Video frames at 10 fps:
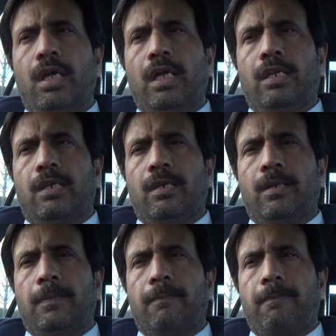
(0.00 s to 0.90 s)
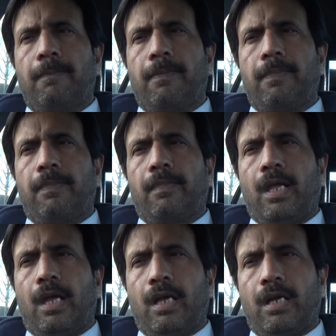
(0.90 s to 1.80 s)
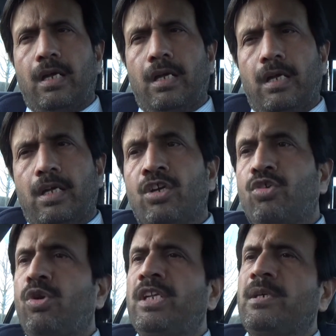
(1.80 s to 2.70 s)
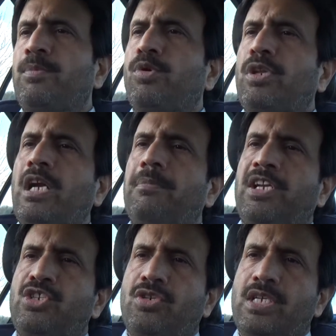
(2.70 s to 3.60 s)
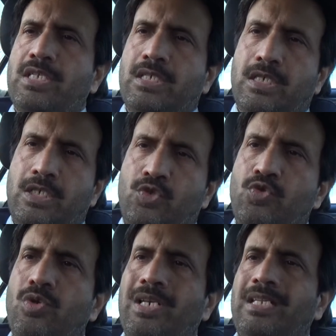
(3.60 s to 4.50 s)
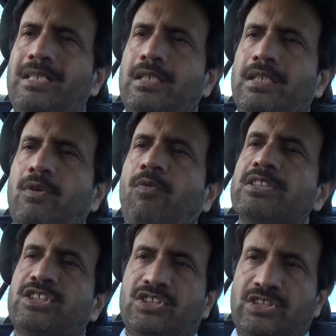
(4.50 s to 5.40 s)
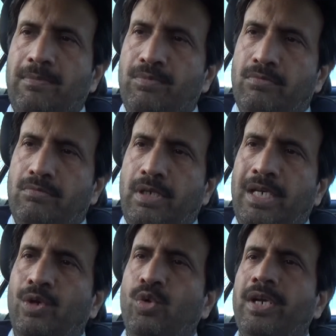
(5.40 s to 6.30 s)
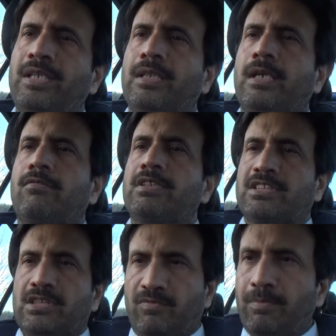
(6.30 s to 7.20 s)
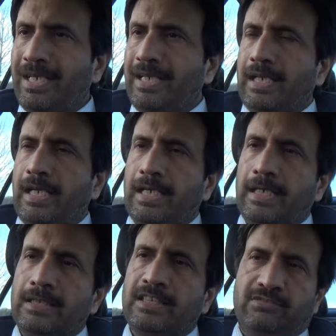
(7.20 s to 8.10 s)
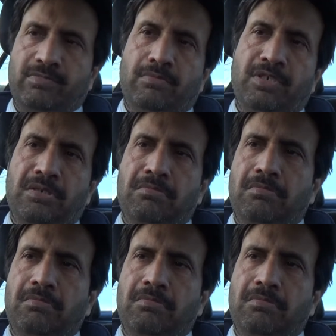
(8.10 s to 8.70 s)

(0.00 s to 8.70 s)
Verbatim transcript: And uh, uh, controlling the portal hypertension is uh, usually the first step in lowering the risk of bleeding, and this may be